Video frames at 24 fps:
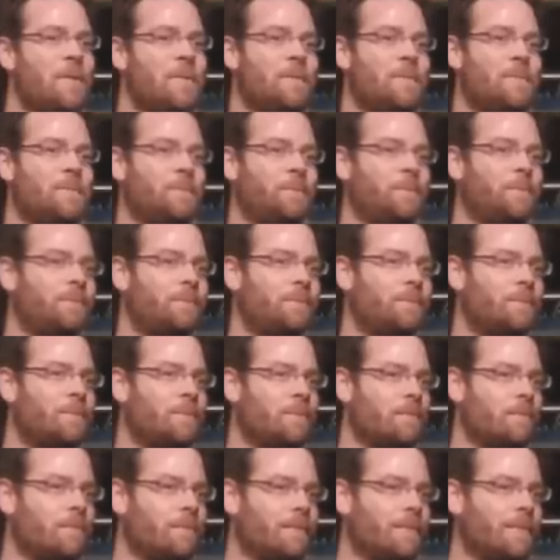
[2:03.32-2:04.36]

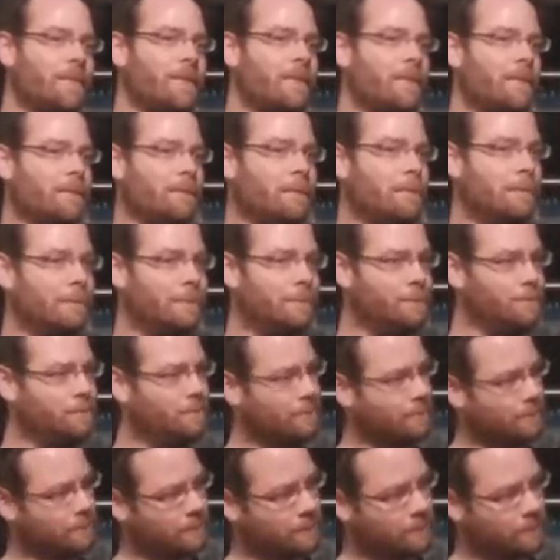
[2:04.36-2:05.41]

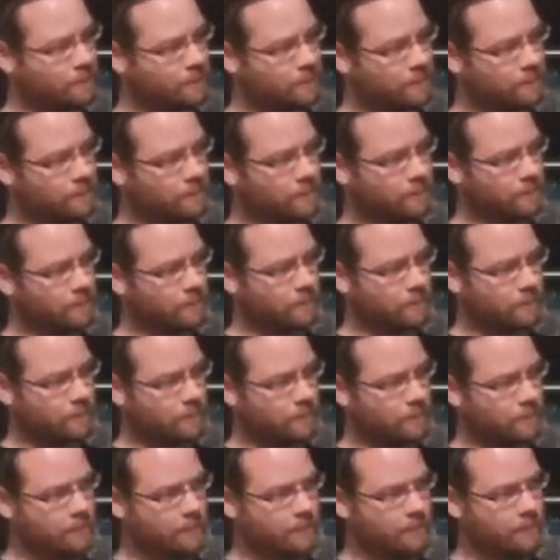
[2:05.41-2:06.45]

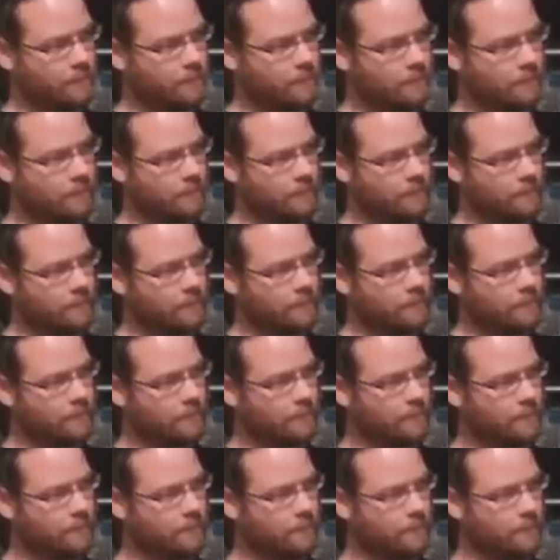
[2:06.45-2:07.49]

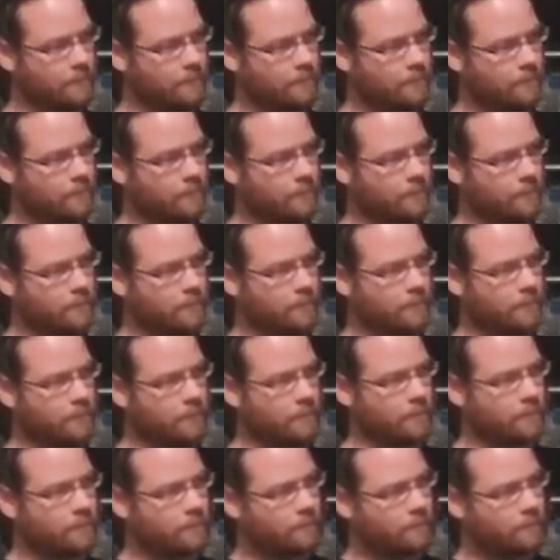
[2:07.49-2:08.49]
The person shown says nothing.